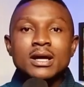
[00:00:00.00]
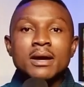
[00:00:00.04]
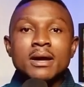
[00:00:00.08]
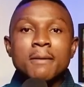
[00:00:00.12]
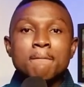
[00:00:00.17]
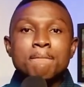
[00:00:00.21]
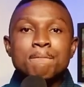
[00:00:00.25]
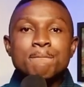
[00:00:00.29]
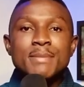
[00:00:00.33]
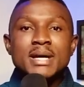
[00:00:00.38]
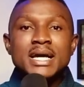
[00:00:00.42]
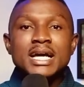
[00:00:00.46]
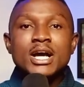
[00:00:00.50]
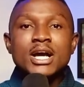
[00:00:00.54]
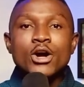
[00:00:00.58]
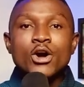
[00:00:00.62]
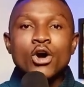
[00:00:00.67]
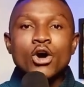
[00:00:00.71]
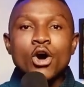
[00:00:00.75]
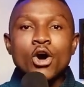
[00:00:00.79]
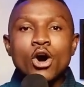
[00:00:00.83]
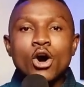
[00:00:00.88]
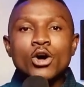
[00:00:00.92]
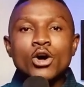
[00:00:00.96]
Make
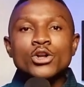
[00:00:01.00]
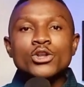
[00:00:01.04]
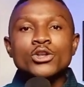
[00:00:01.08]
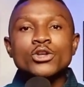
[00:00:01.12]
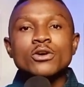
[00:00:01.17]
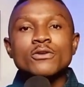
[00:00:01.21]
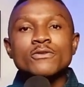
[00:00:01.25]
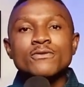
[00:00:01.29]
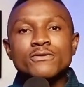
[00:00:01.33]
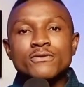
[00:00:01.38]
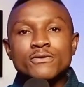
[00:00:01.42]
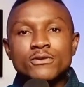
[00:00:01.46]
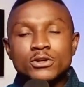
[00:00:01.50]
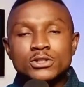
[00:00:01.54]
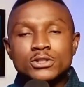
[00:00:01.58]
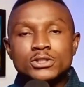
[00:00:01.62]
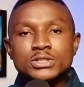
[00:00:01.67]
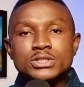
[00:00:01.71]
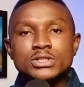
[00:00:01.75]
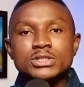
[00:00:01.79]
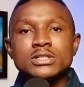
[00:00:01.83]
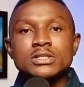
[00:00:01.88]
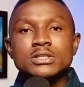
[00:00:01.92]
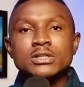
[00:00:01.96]
God your
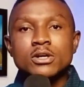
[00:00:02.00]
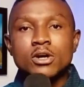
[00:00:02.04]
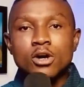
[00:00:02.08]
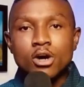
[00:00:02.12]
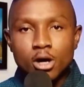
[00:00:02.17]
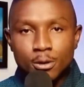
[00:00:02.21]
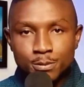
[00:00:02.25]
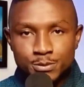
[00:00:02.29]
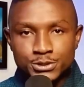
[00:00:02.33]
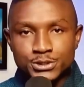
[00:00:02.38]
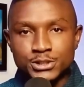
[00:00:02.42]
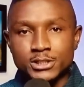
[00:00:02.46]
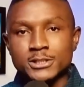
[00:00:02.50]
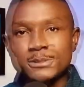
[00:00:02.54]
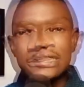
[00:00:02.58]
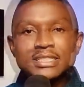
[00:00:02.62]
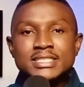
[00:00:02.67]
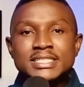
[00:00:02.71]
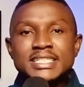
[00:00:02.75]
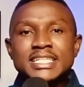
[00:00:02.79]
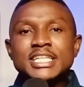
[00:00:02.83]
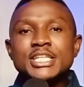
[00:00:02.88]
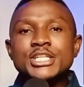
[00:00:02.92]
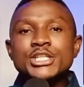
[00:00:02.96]
first option.
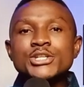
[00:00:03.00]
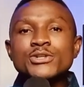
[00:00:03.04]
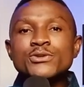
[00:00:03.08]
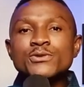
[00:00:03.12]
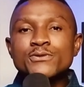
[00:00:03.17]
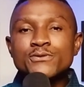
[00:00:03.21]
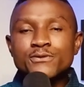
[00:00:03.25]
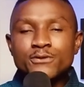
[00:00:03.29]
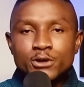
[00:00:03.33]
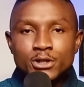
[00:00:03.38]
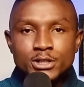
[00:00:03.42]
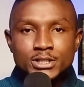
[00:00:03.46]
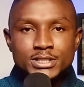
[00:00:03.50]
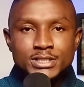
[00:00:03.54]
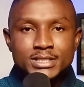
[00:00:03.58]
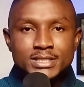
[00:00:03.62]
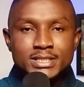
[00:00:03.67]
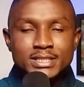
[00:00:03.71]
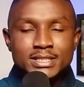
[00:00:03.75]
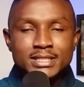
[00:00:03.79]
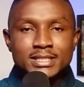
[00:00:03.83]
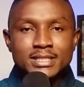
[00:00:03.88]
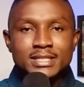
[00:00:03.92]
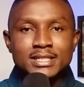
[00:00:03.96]
Seek you first,
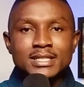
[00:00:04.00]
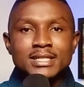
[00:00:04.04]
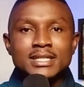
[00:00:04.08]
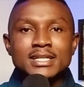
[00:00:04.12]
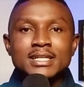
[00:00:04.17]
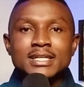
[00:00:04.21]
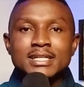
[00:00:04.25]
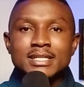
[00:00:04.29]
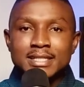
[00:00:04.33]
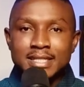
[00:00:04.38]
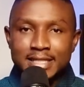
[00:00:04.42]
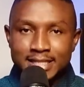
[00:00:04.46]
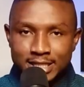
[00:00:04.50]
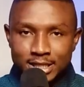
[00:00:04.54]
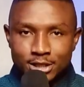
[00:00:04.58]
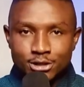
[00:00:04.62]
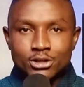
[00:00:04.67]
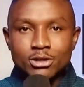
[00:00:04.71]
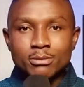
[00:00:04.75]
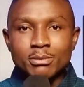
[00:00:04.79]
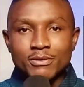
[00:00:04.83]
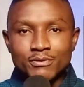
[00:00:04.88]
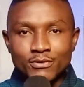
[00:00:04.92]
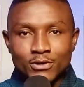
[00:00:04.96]
the
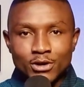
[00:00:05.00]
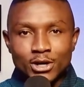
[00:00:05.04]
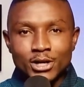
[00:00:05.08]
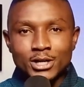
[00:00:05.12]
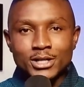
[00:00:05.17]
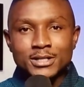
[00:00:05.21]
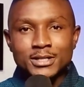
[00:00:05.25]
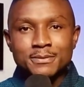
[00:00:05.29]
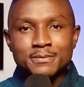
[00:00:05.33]
kingdom of God